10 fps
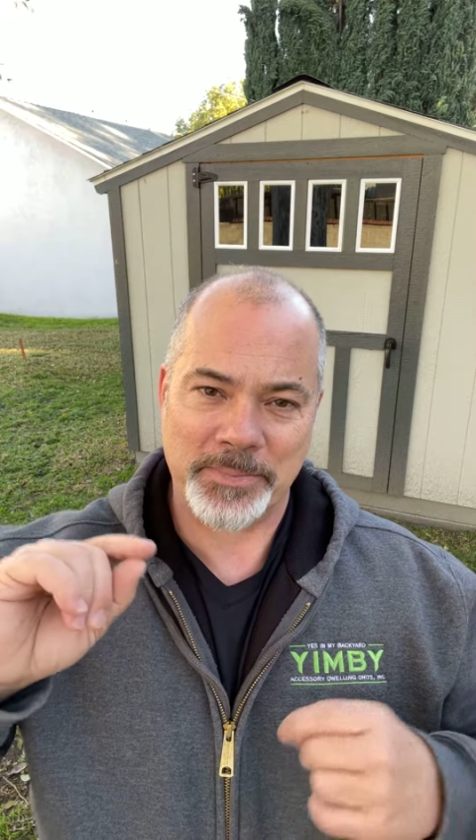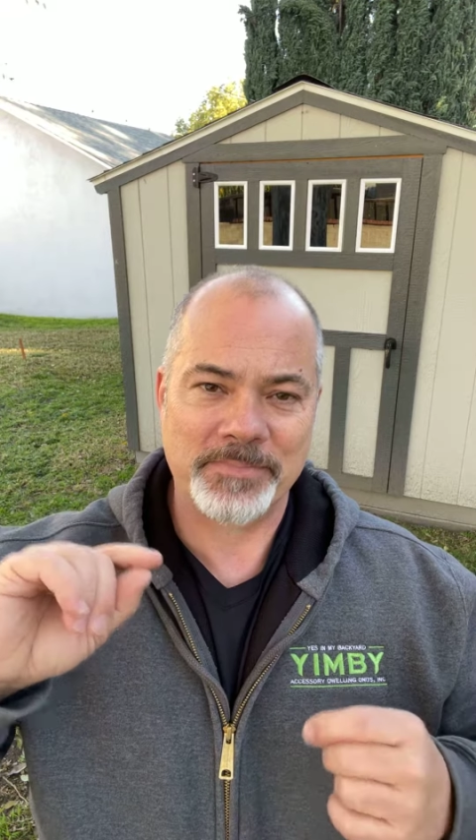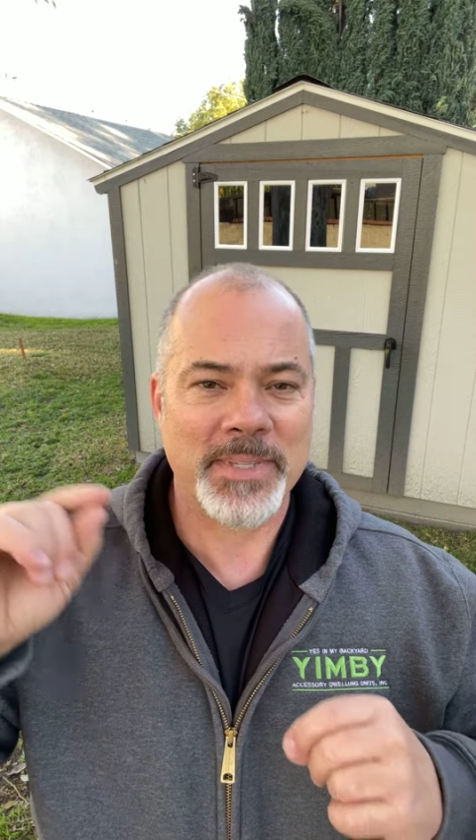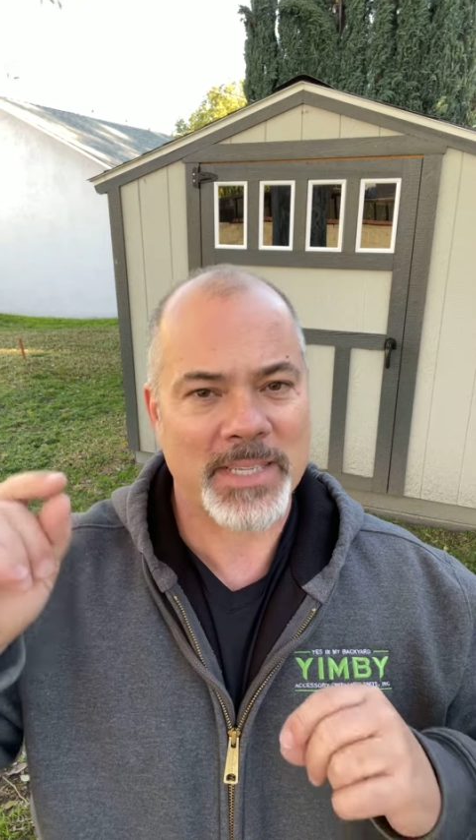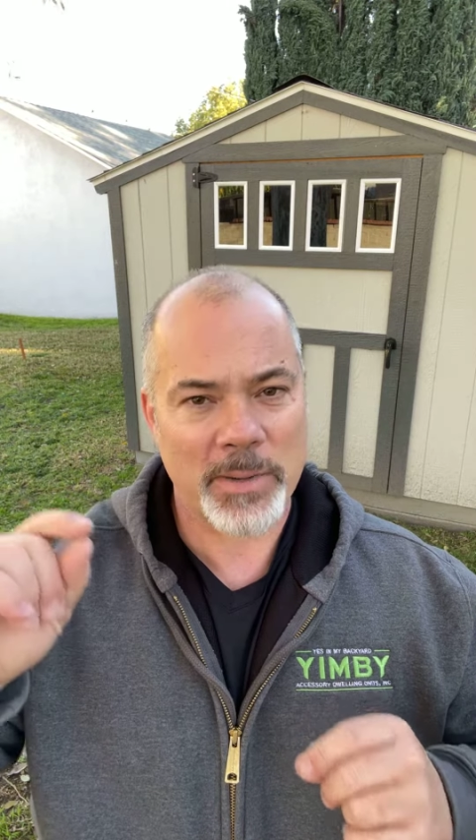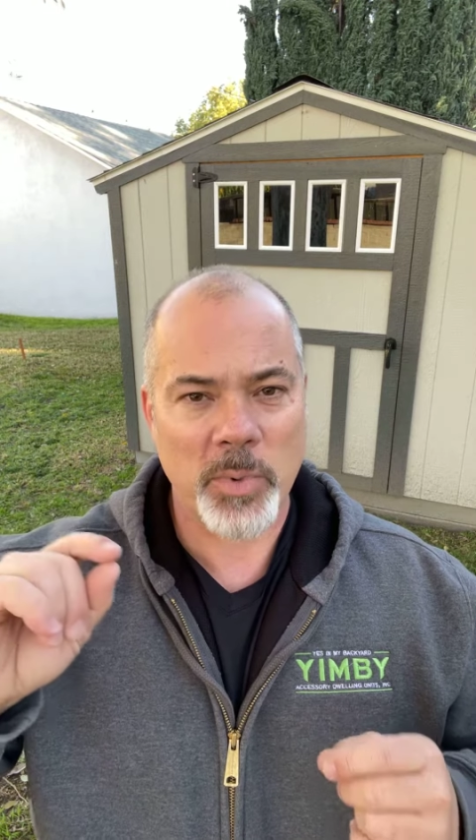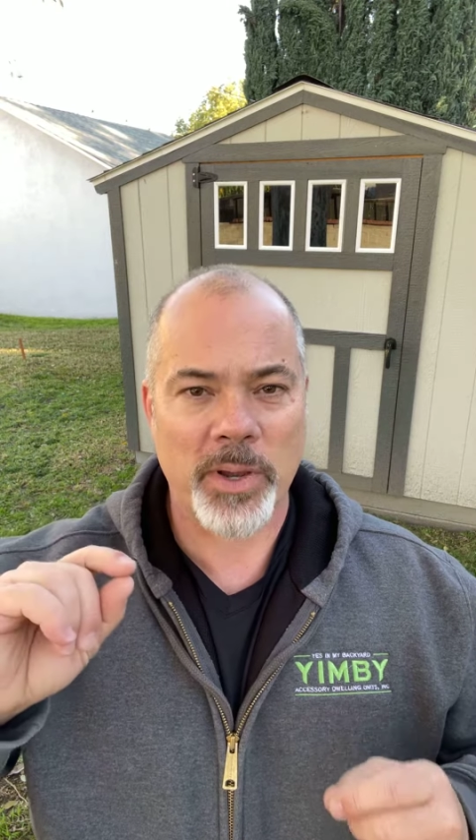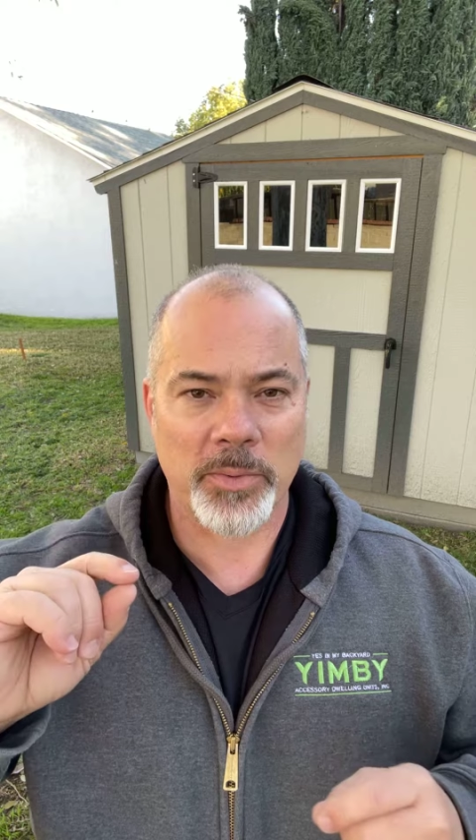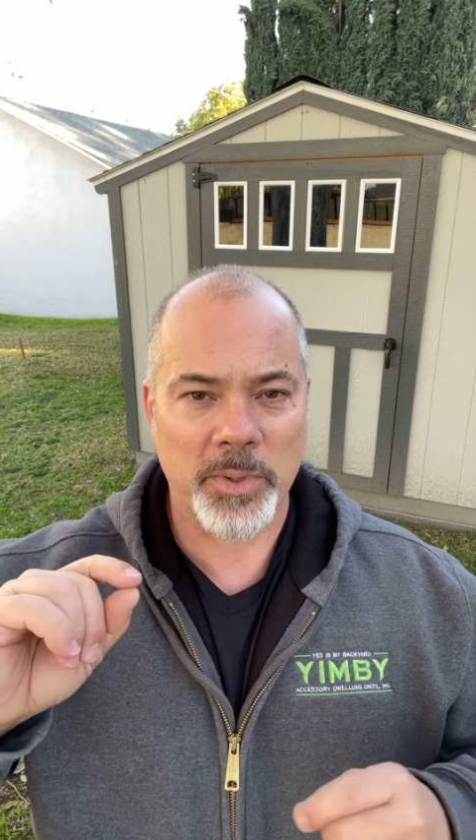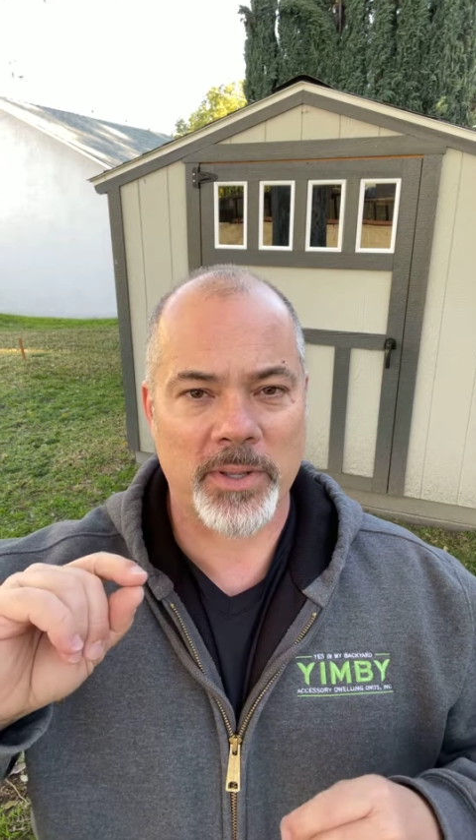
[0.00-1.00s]
same
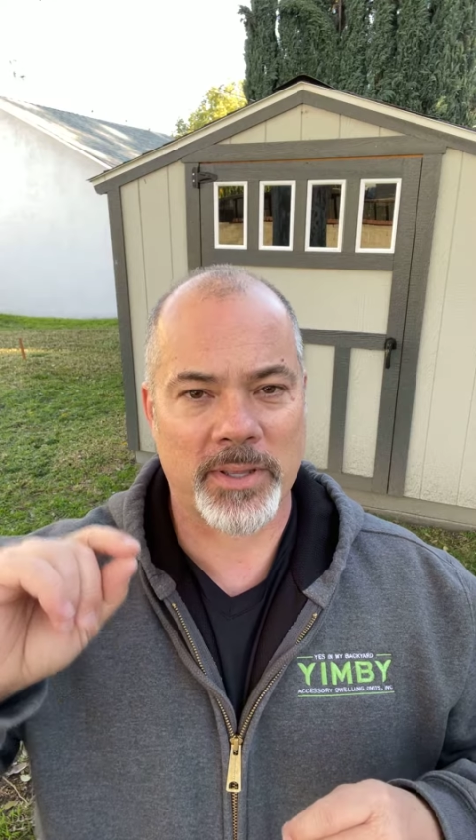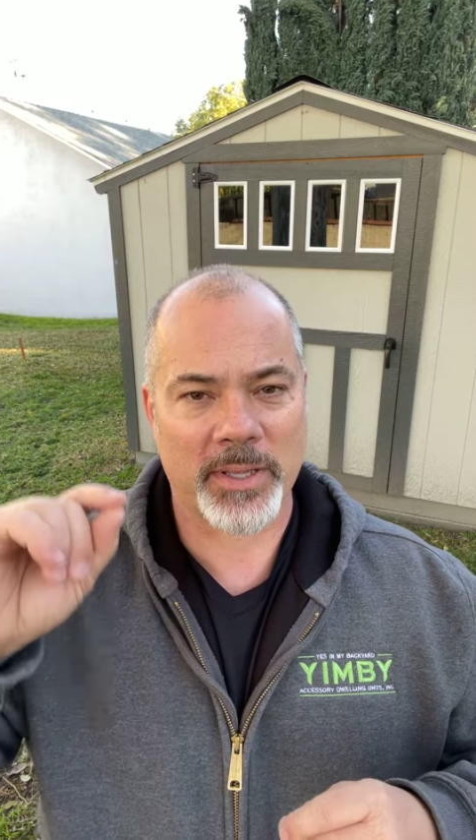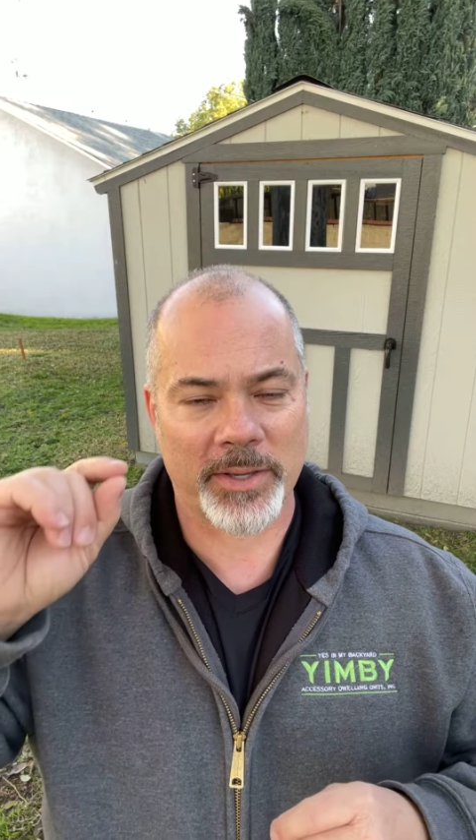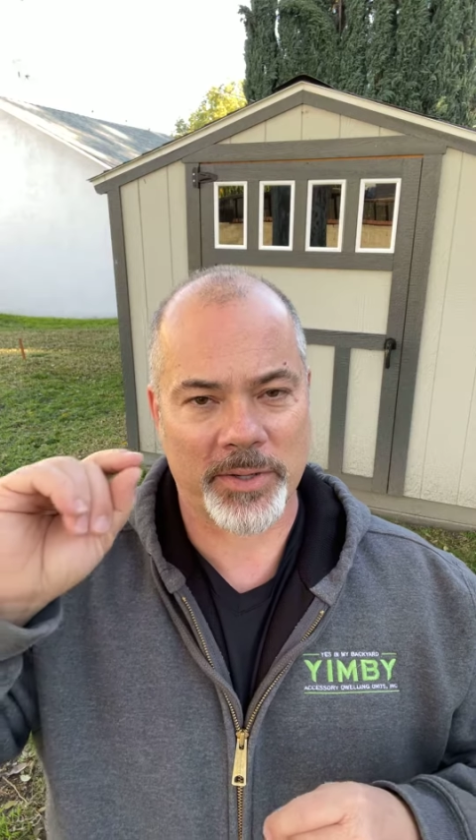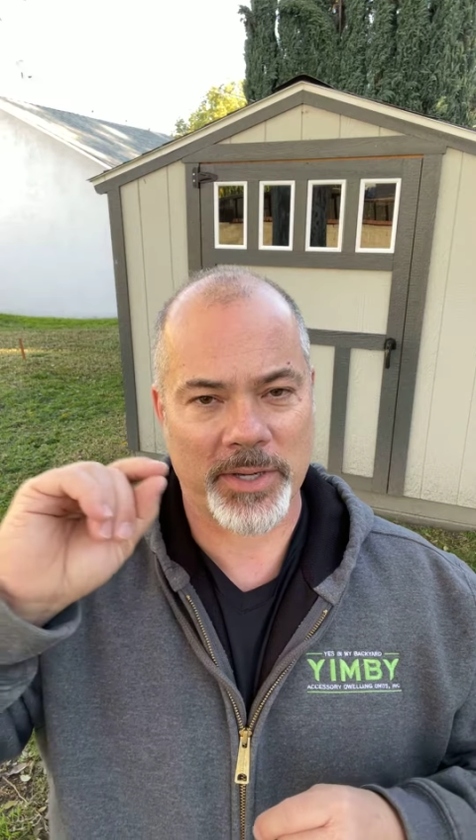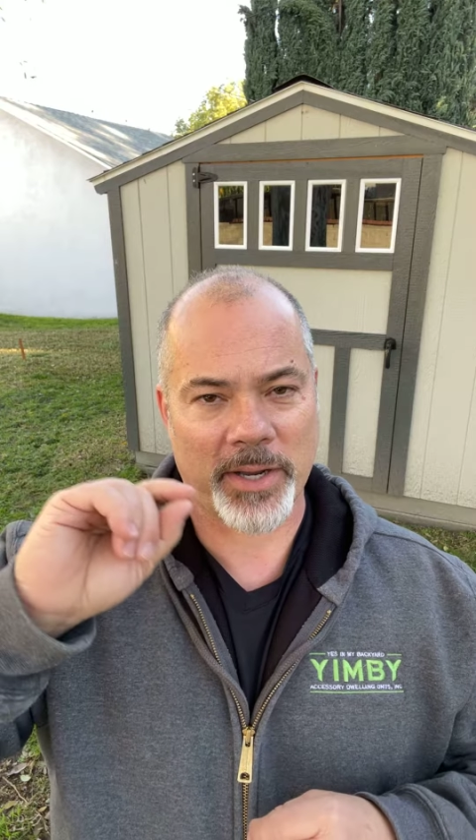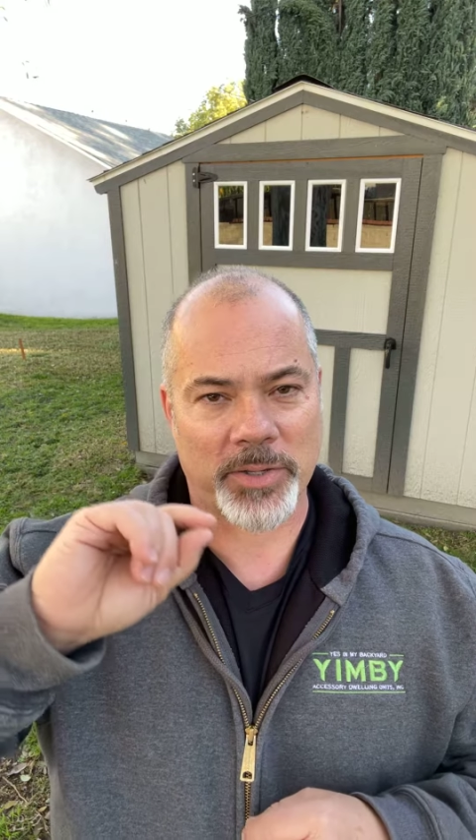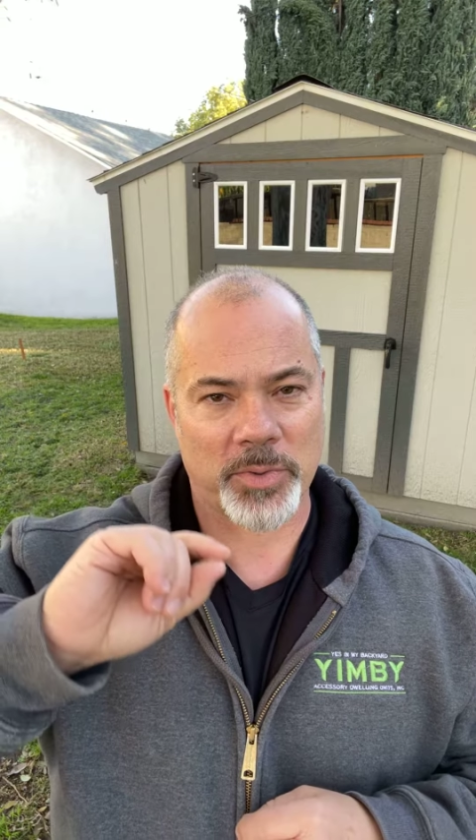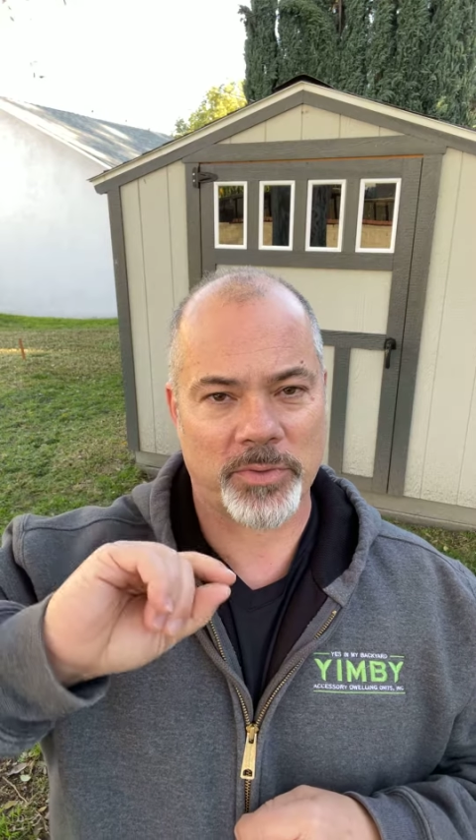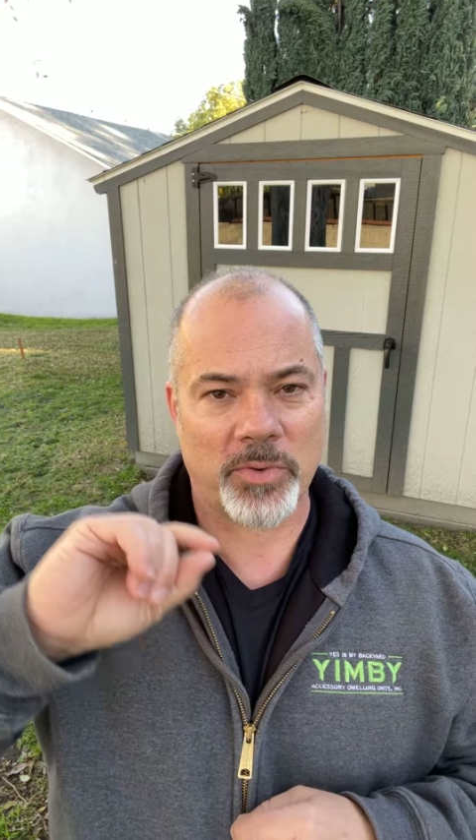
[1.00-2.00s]
way with either Title
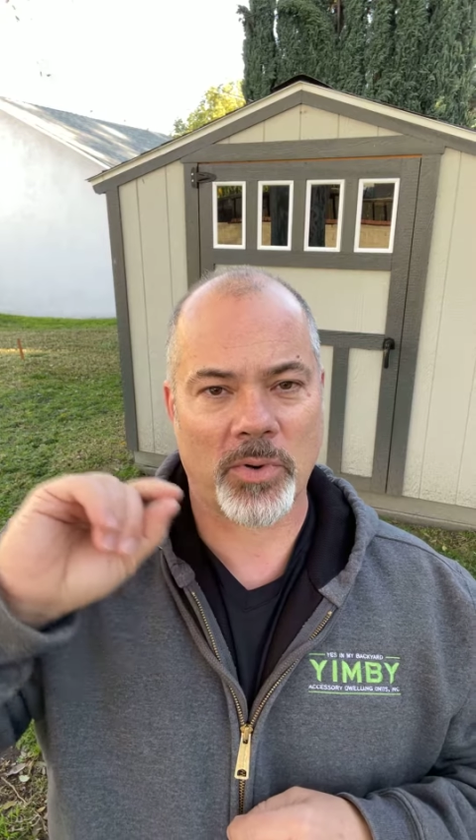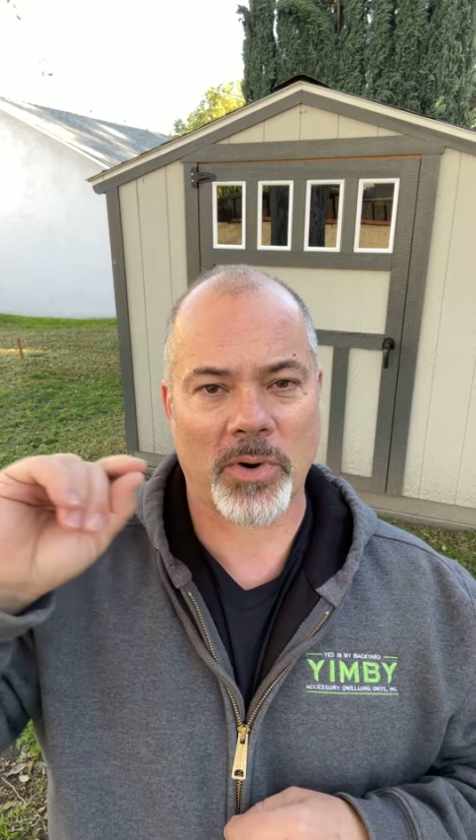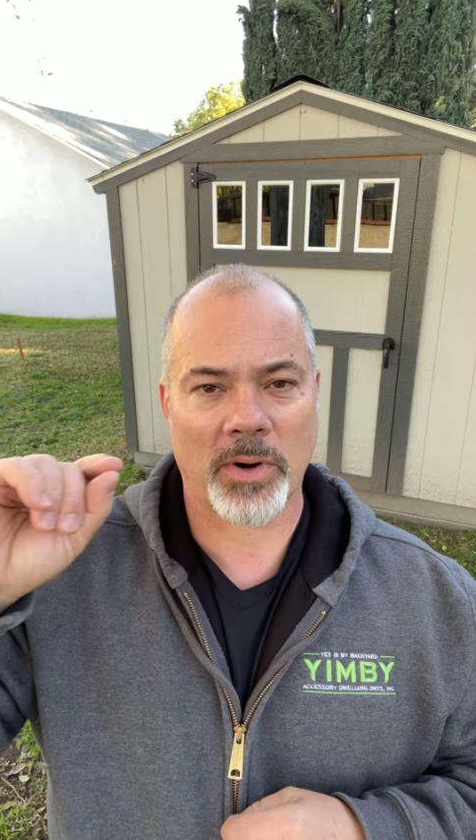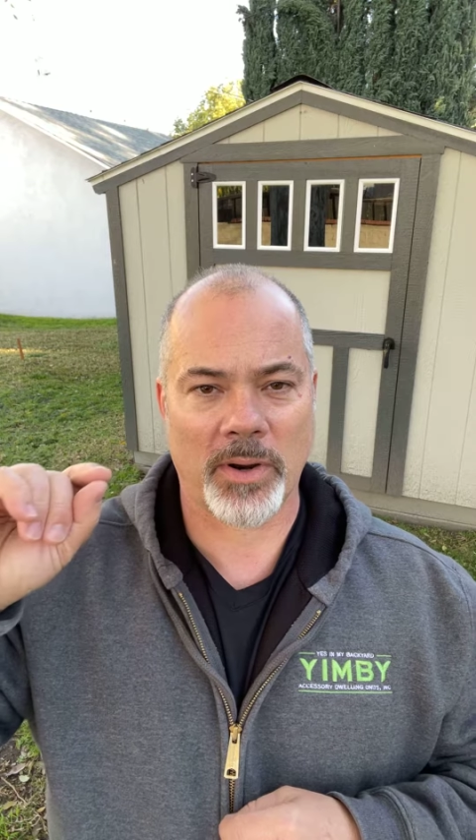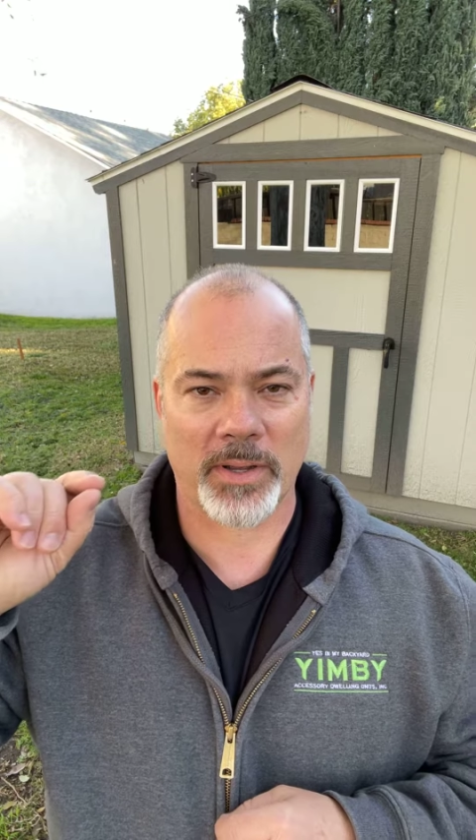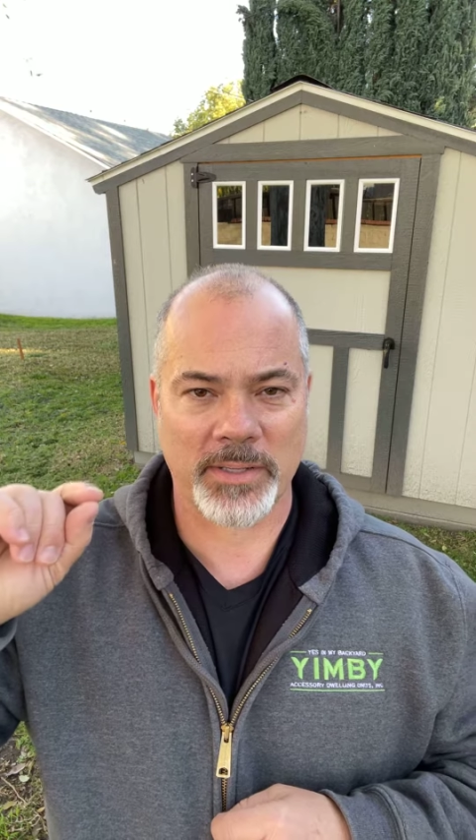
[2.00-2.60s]
24,